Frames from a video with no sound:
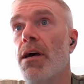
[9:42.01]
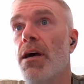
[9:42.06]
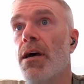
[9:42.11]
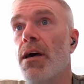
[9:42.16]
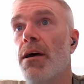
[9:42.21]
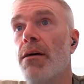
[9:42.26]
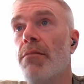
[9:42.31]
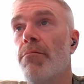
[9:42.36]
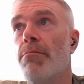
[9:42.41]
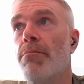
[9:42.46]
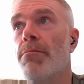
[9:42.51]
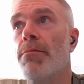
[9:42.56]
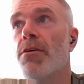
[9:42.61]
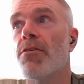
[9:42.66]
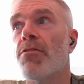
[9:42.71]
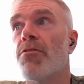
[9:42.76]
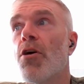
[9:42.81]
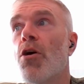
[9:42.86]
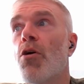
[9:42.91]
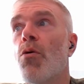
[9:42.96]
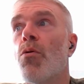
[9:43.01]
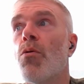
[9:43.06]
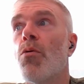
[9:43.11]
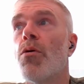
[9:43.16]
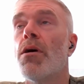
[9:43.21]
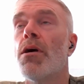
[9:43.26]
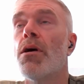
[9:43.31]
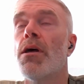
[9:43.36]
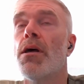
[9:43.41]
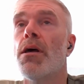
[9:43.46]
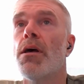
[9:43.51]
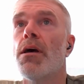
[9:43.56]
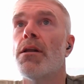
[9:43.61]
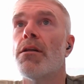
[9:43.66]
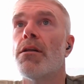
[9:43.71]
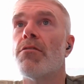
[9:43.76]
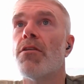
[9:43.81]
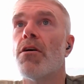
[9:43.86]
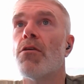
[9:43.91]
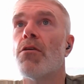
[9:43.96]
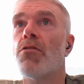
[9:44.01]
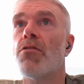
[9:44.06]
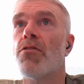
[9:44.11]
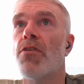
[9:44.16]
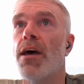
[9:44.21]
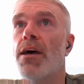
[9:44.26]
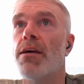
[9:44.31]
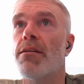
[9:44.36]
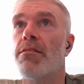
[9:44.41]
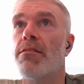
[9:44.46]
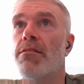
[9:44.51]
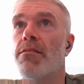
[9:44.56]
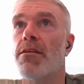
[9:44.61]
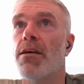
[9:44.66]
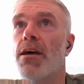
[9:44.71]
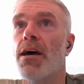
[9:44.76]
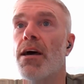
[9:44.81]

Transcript: And there's no set